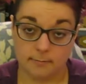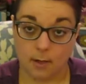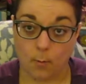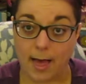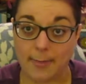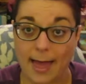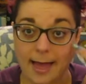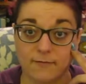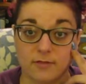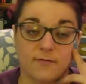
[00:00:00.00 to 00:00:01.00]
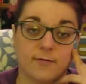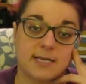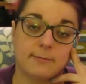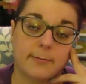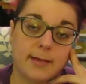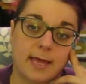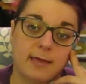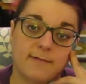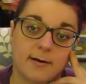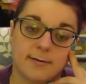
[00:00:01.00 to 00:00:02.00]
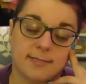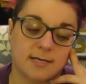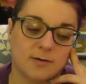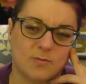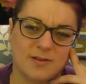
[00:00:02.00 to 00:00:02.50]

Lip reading: a while back for the first time in my life, I was like,